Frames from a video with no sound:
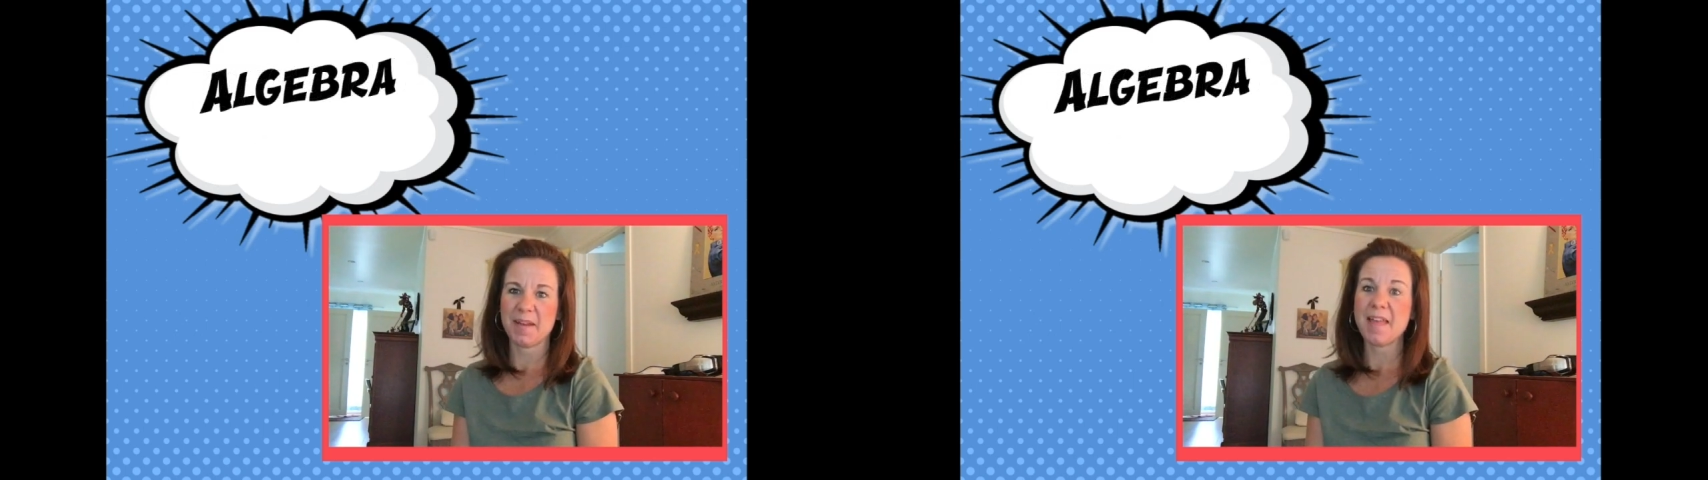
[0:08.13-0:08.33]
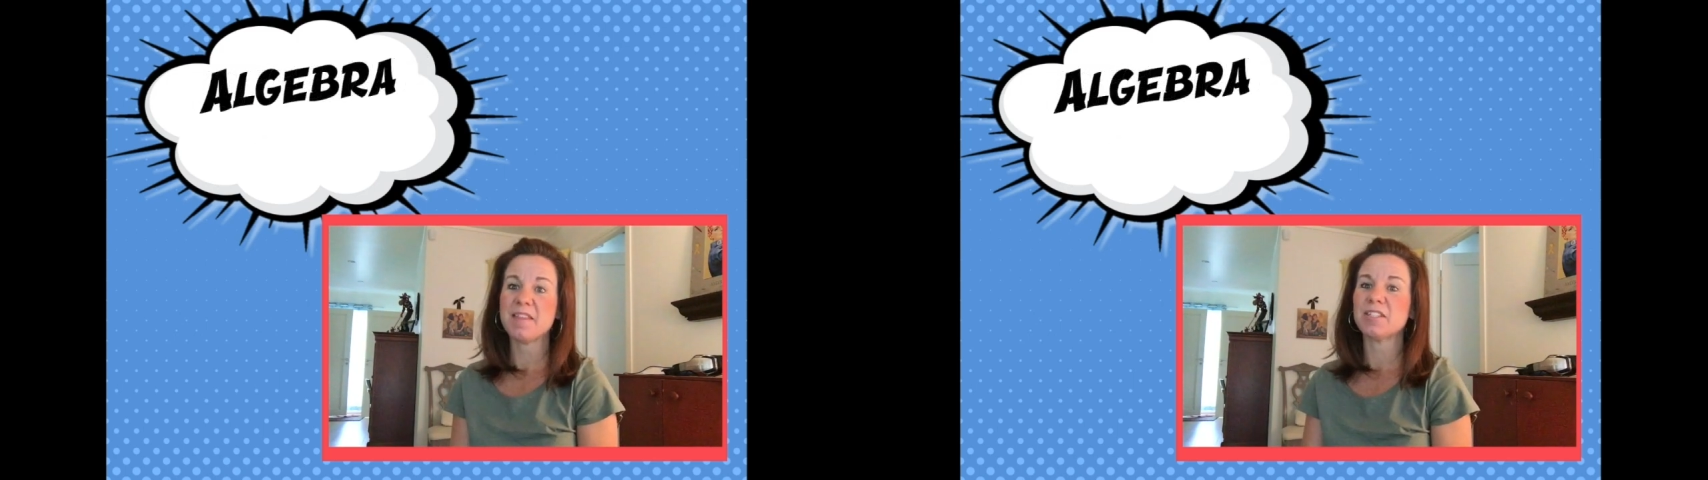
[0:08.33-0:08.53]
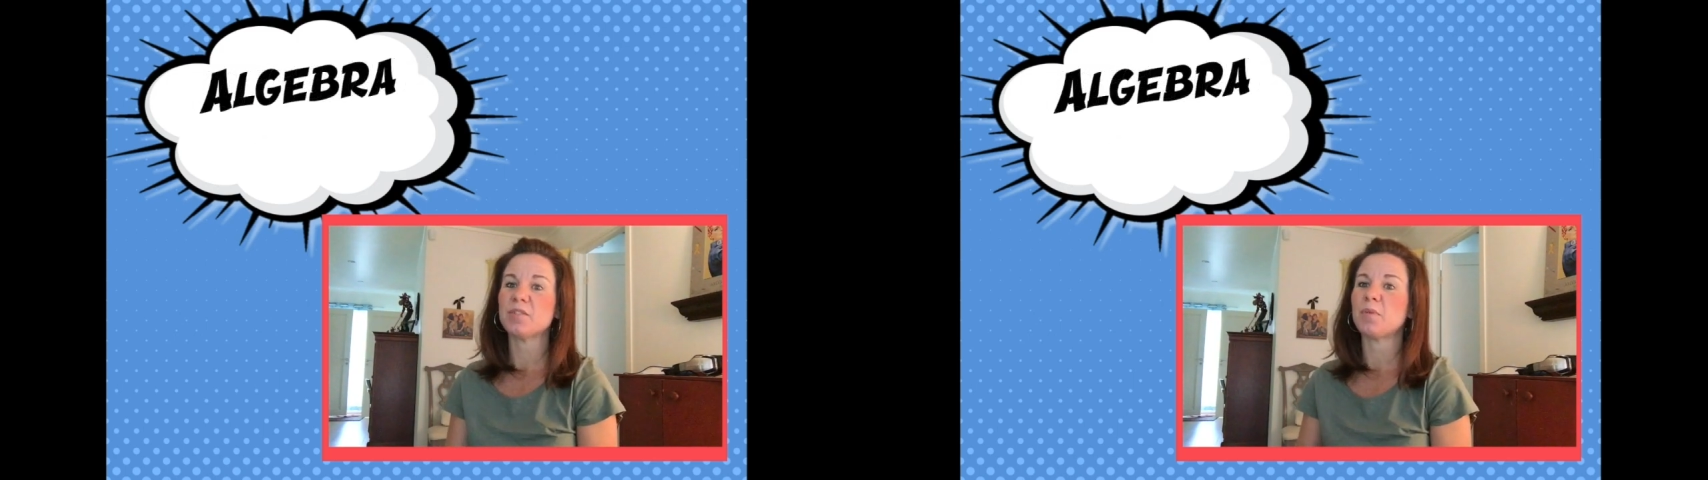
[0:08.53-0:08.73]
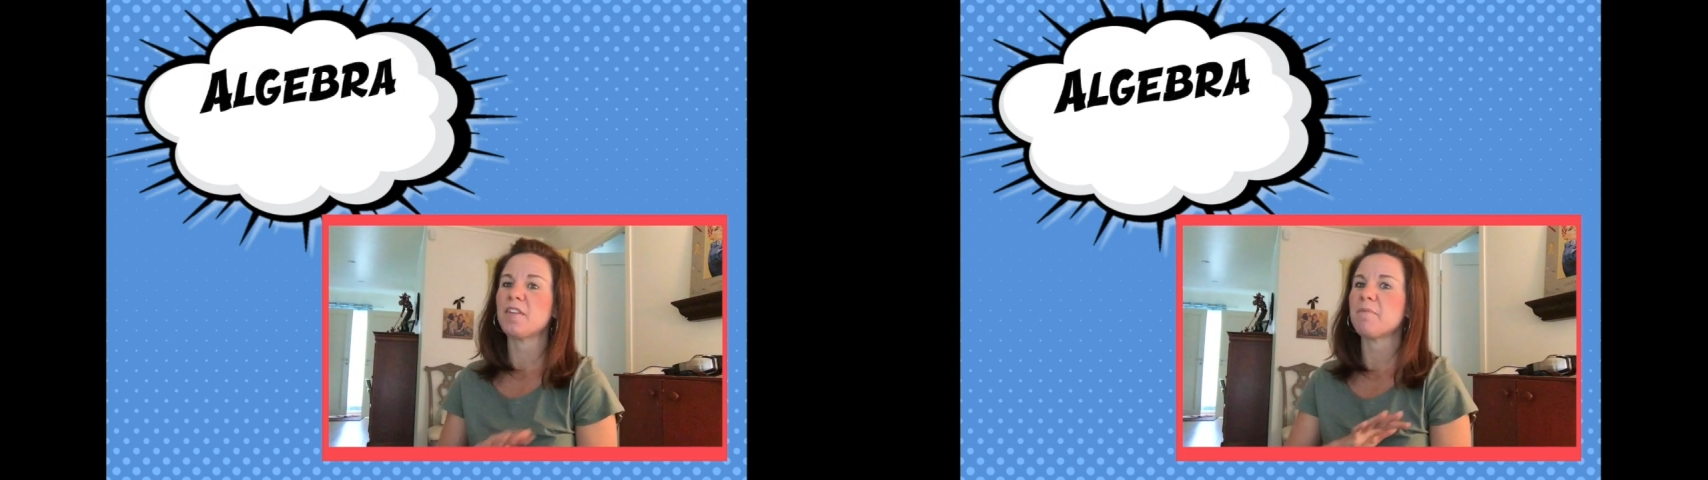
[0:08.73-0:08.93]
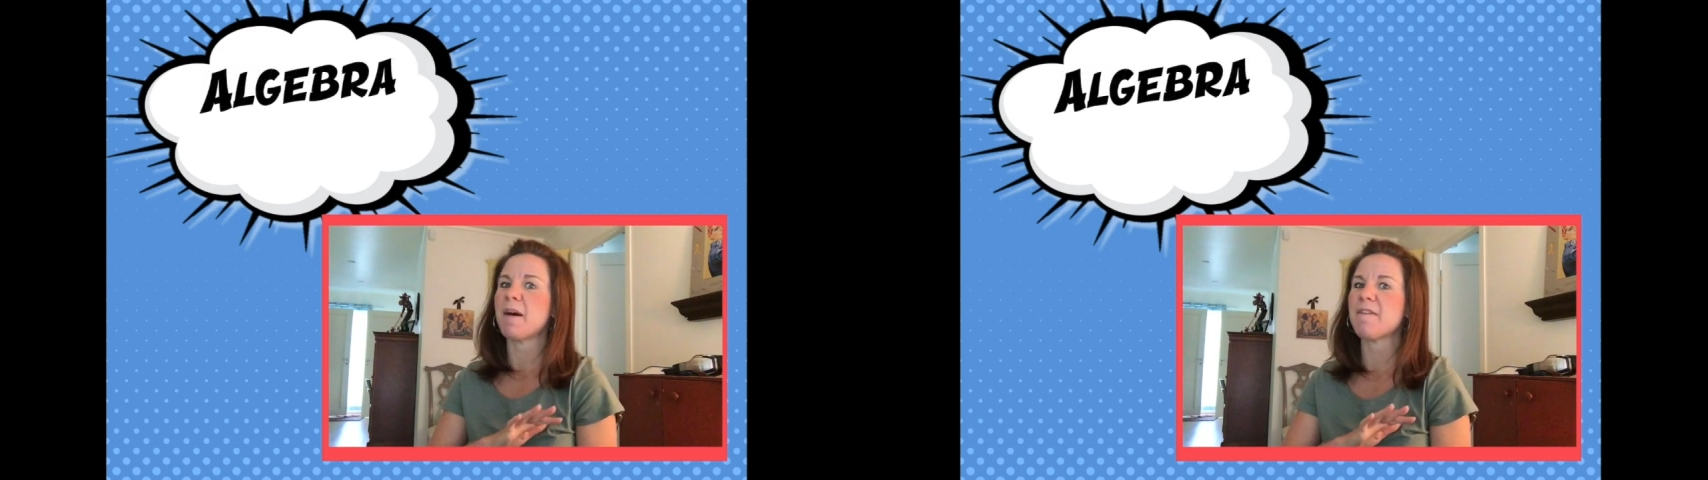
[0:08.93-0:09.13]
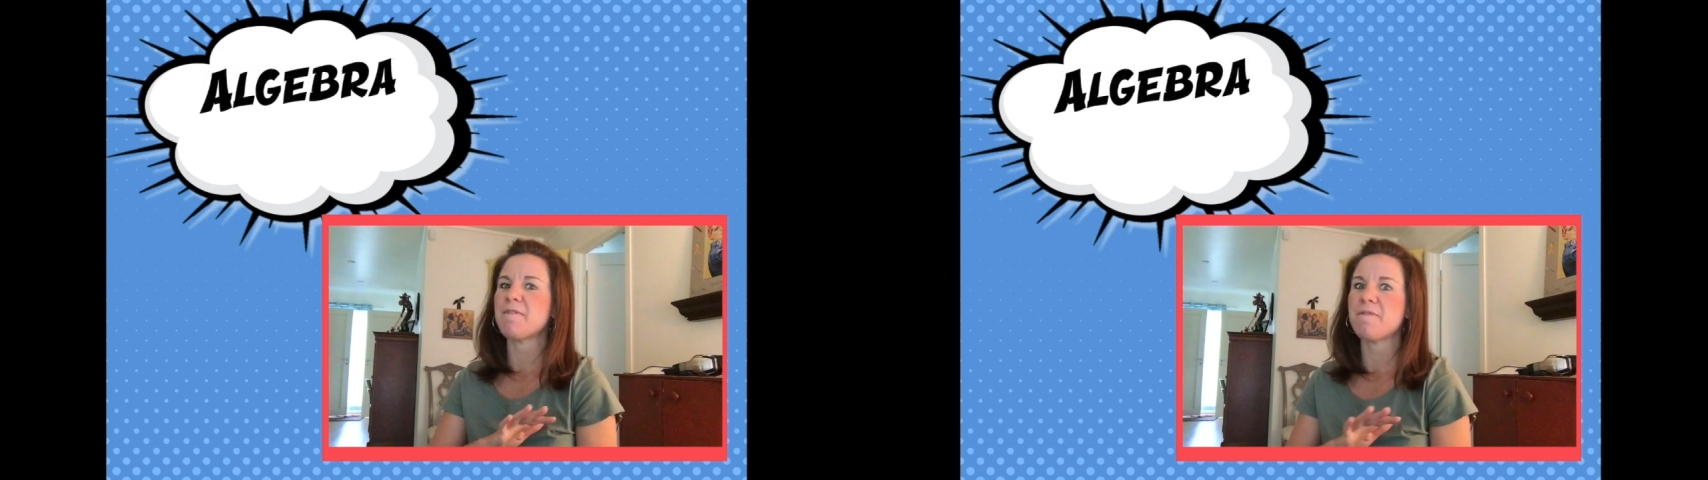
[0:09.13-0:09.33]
and this is one of my